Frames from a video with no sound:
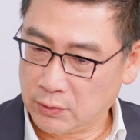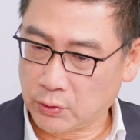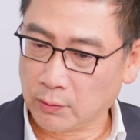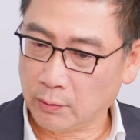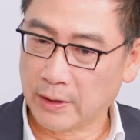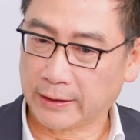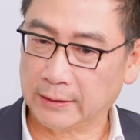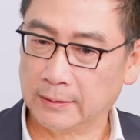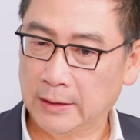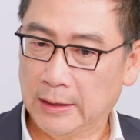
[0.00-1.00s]
so-called like
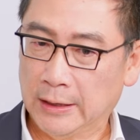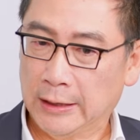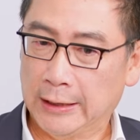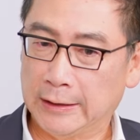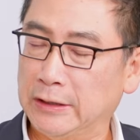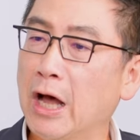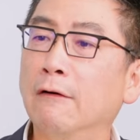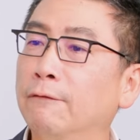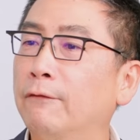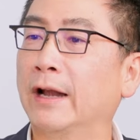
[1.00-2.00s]
a
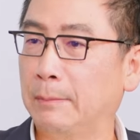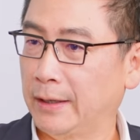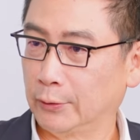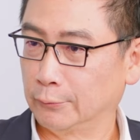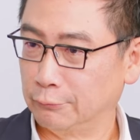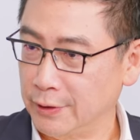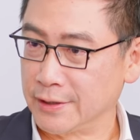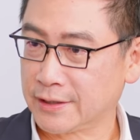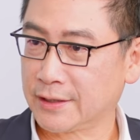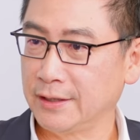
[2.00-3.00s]
non-fundamental
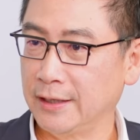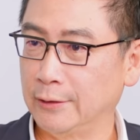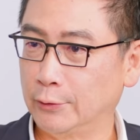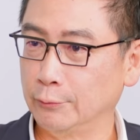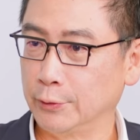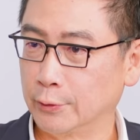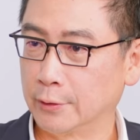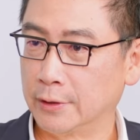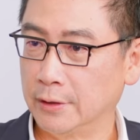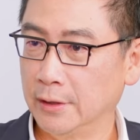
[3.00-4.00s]
risk into
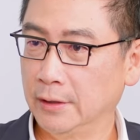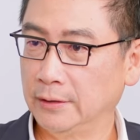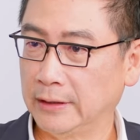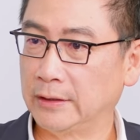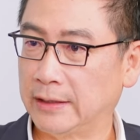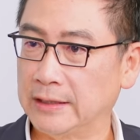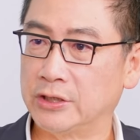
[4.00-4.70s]
your day-to-day